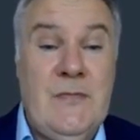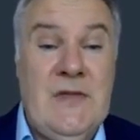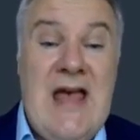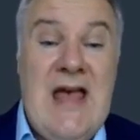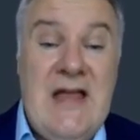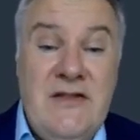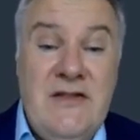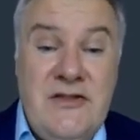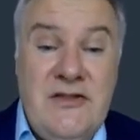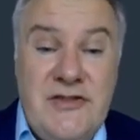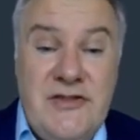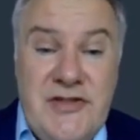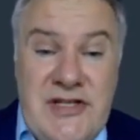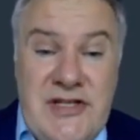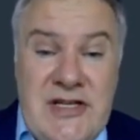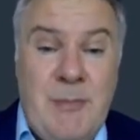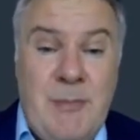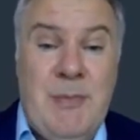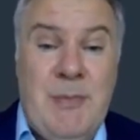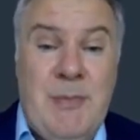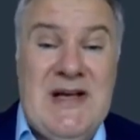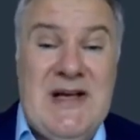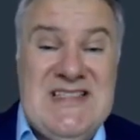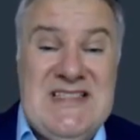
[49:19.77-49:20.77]
And the
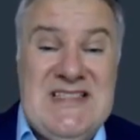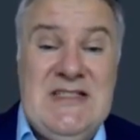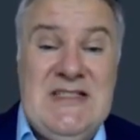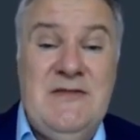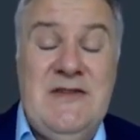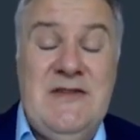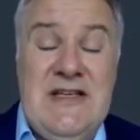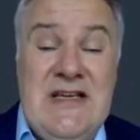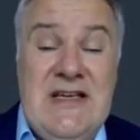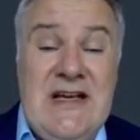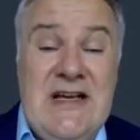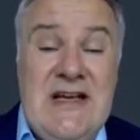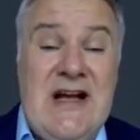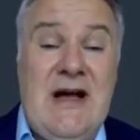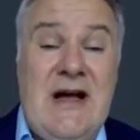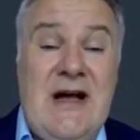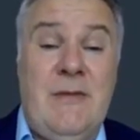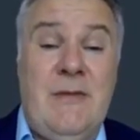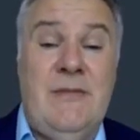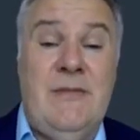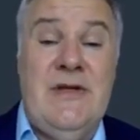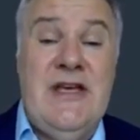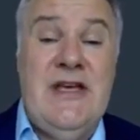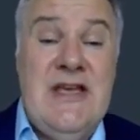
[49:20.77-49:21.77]
real passive
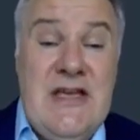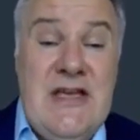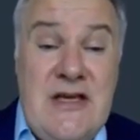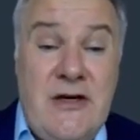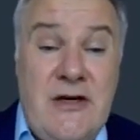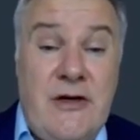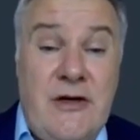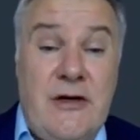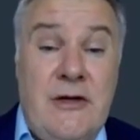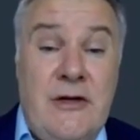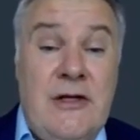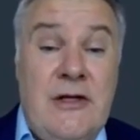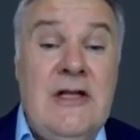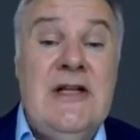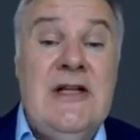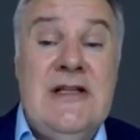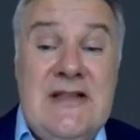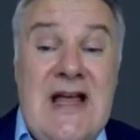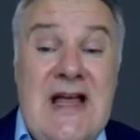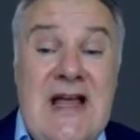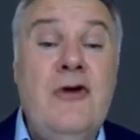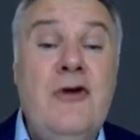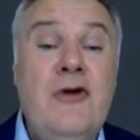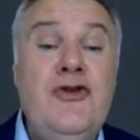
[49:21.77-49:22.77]
income here.
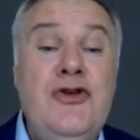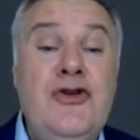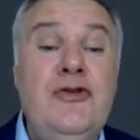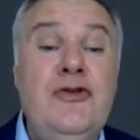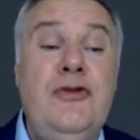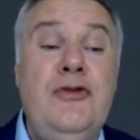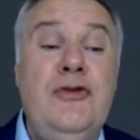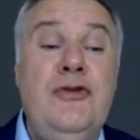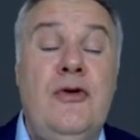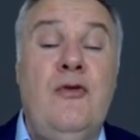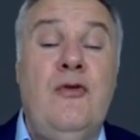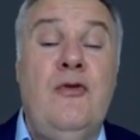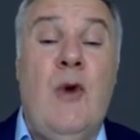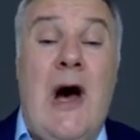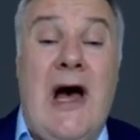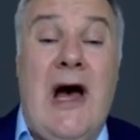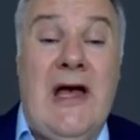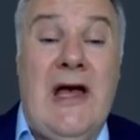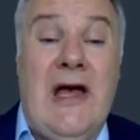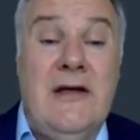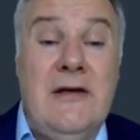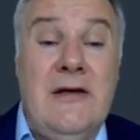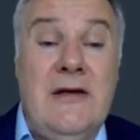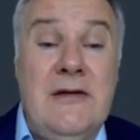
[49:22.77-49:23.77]
Now you know why.